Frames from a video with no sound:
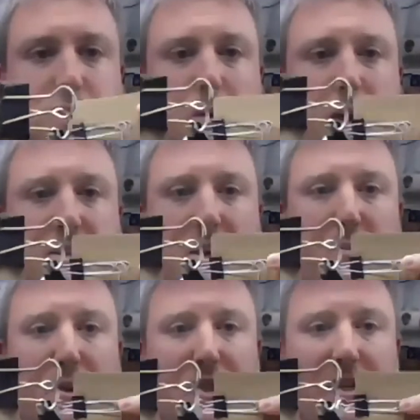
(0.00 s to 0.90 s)
So as I
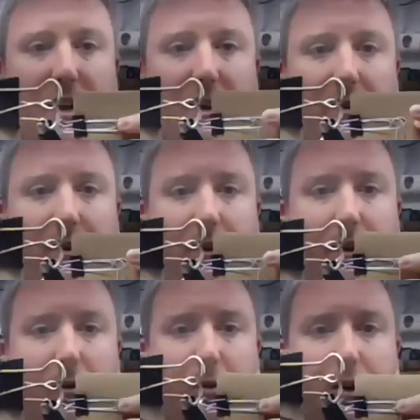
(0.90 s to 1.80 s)
push down,
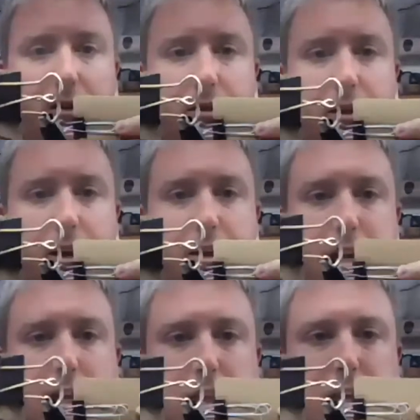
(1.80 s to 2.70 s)
it works, and
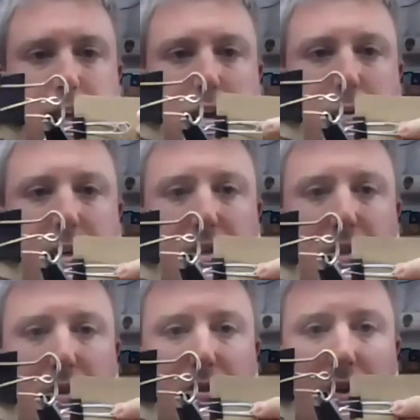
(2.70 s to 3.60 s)
then I let go and it
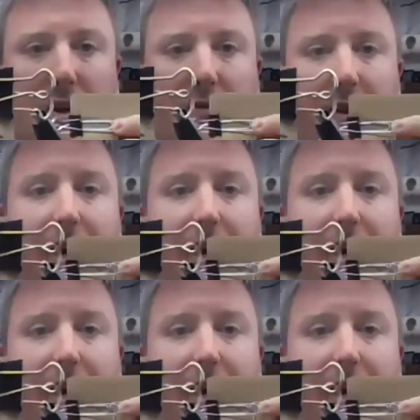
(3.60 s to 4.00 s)
turns off.